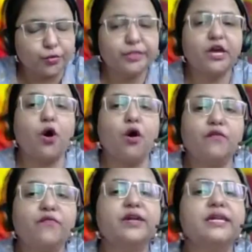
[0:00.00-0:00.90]

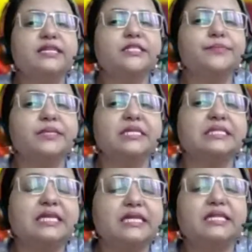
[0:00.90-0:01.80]
So they often
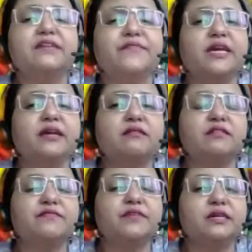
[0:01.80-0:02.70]
display
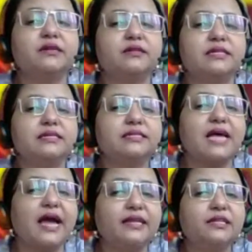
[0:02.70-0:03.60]
significant
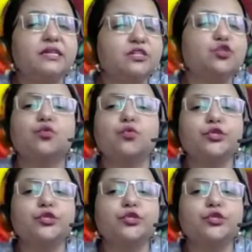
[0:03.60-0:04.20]
difficulties and